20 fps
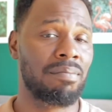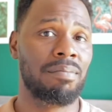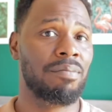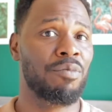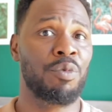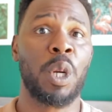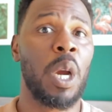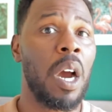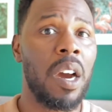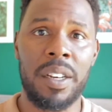
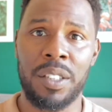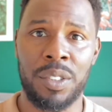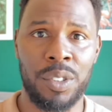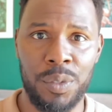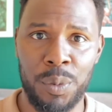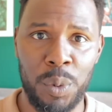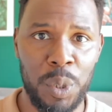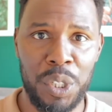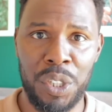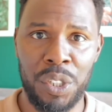regardless
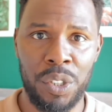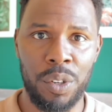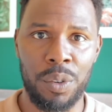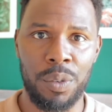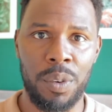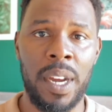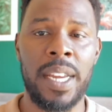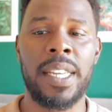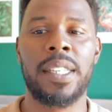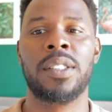of what you do,
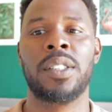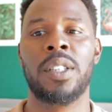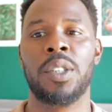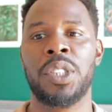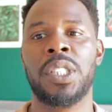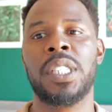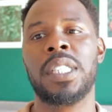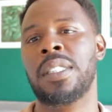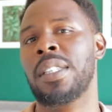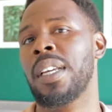right? So
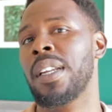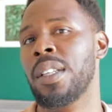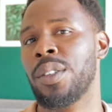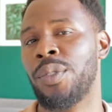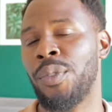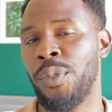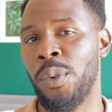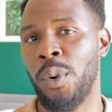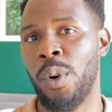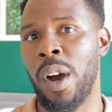she said it's
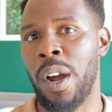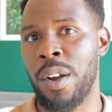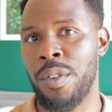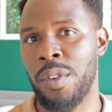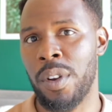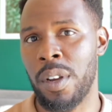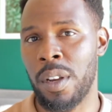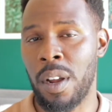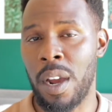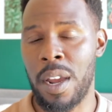
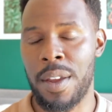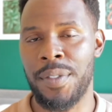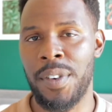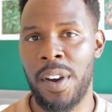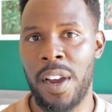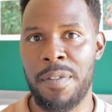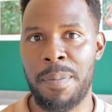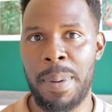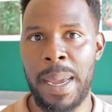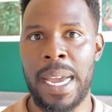
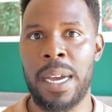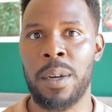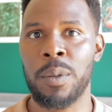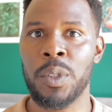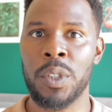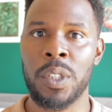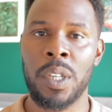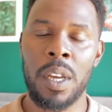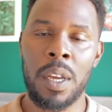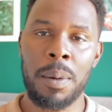
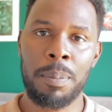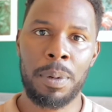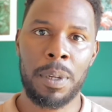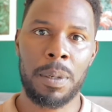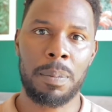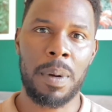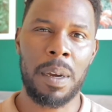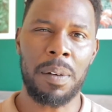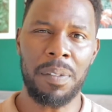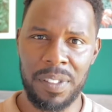£495 per
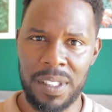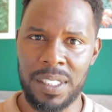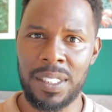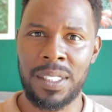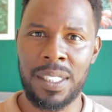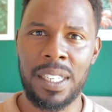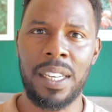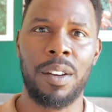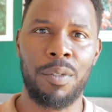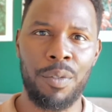month, the
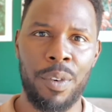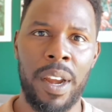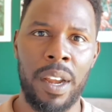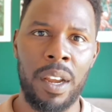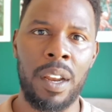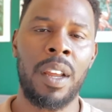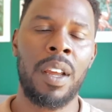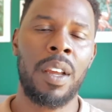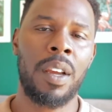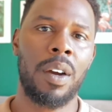ceiling
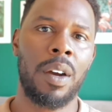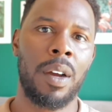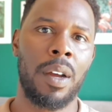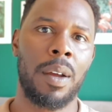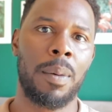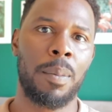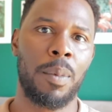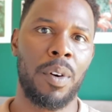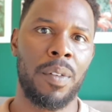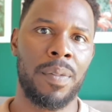rent
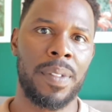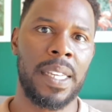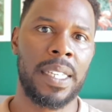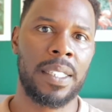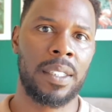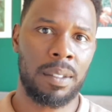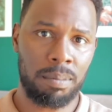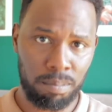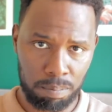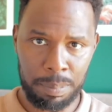of
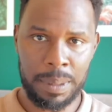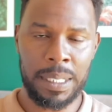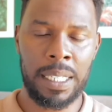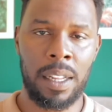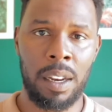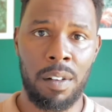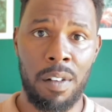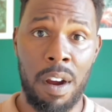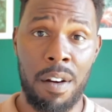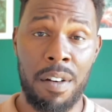this
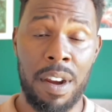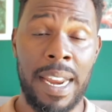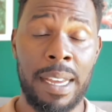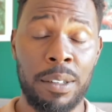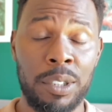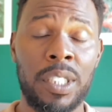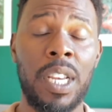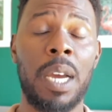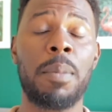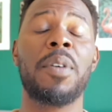particular area. Now,
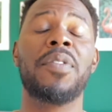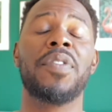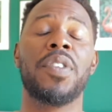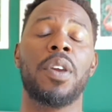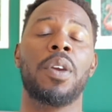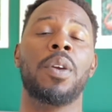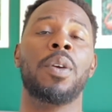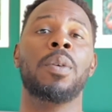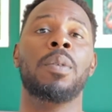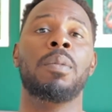some of
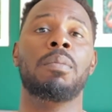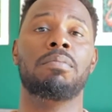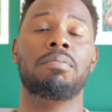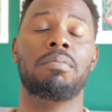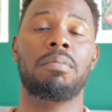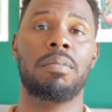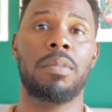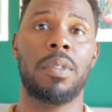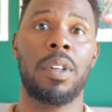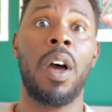you,
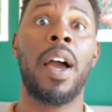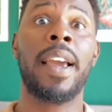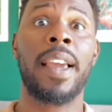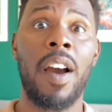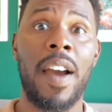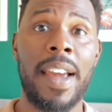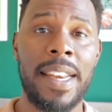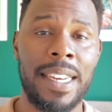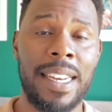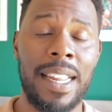like
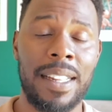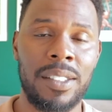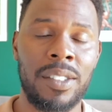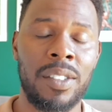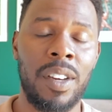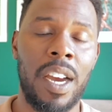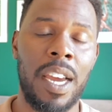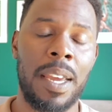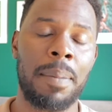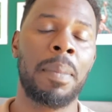I did at the
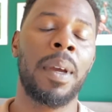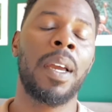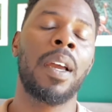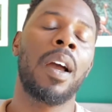time,